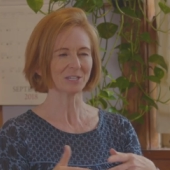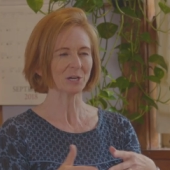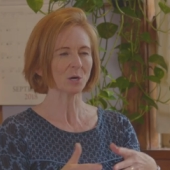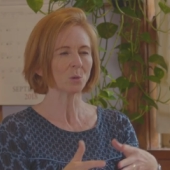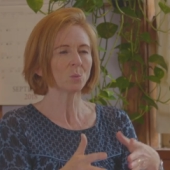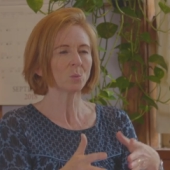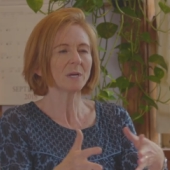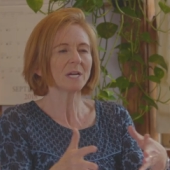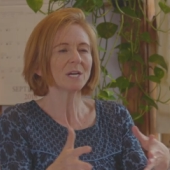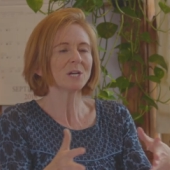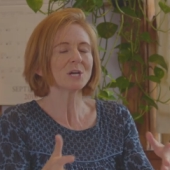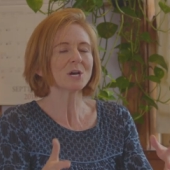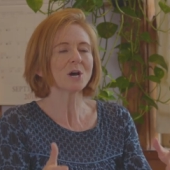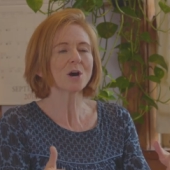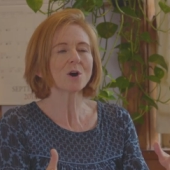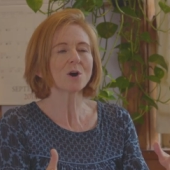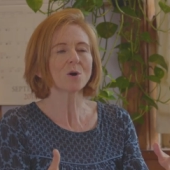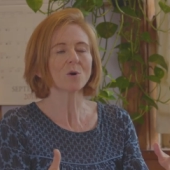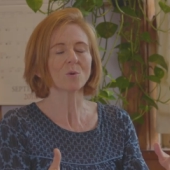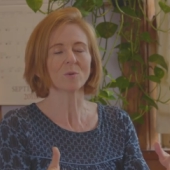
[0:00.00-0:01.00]
You know, we
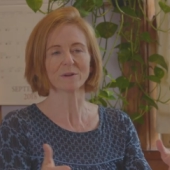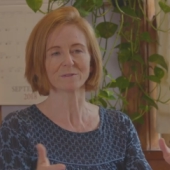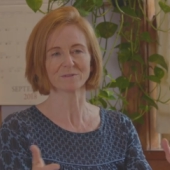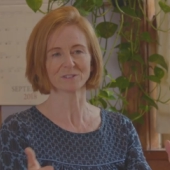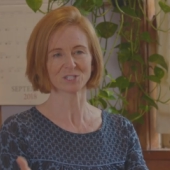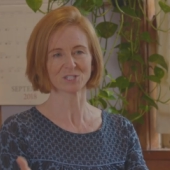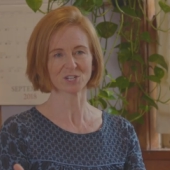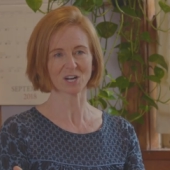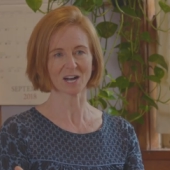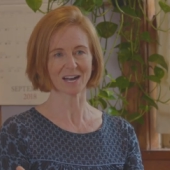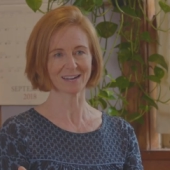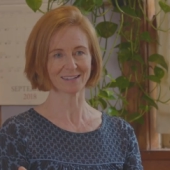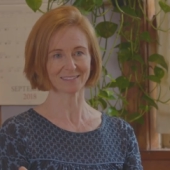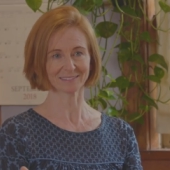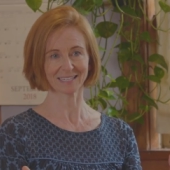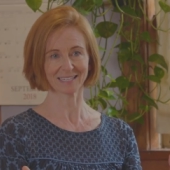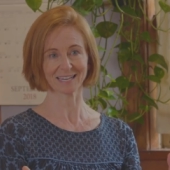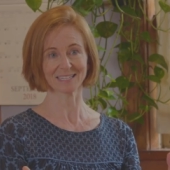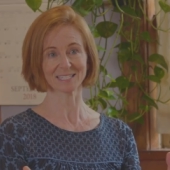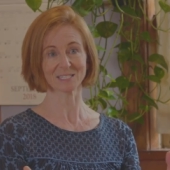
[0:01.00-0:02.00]
know if a
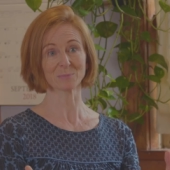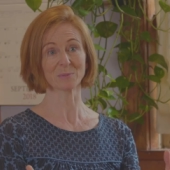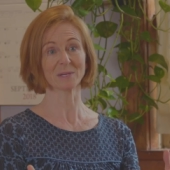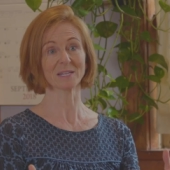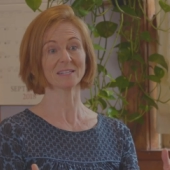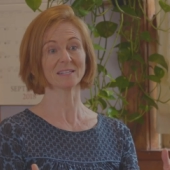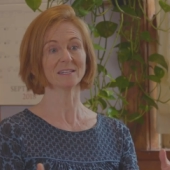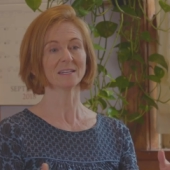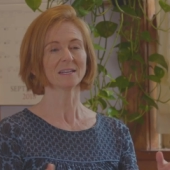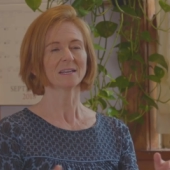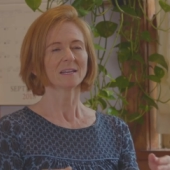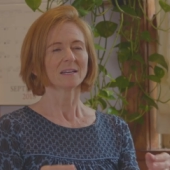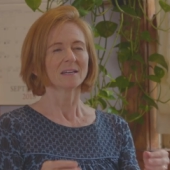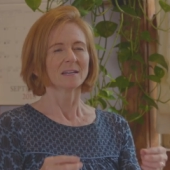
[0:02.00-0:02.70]
child has been